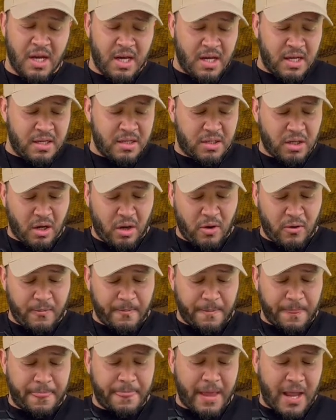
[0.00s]
So
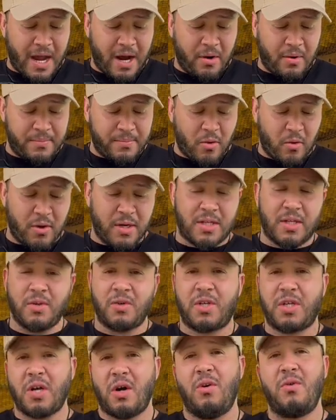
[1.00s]
now I'm going to
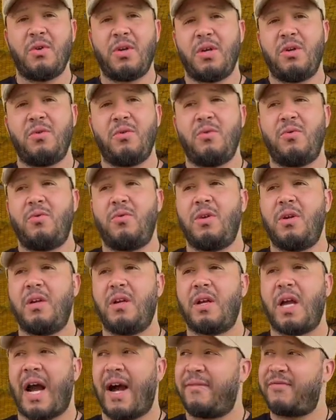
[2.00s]
show you,
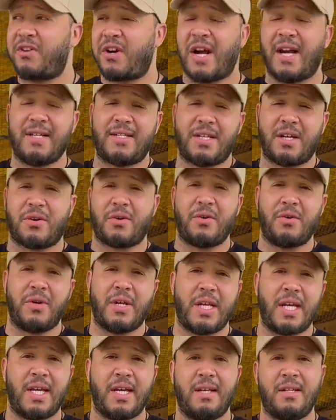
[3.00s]
after I zero
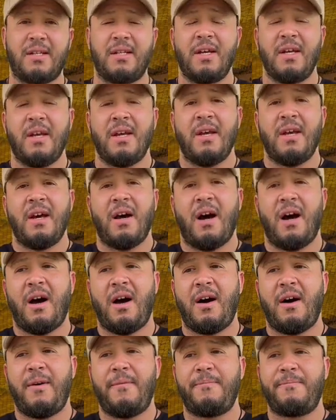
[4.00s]
it in
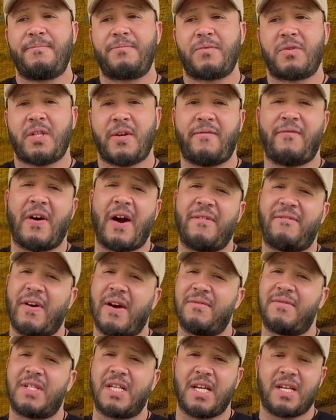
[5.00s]
to
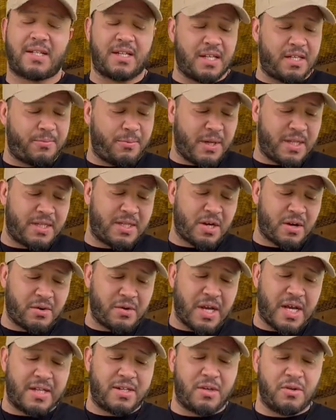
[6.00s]
5.56. It's been
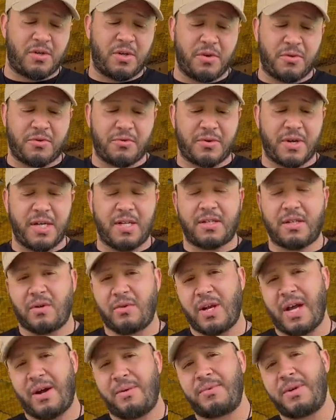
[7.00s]
zeroed at 223, so
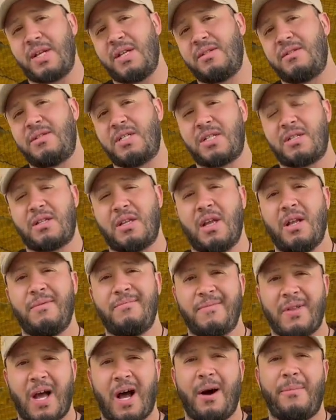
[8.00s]
now I'm going to
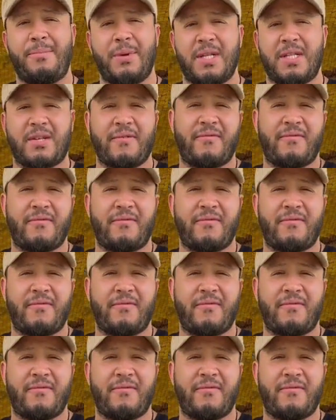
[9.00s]
up it to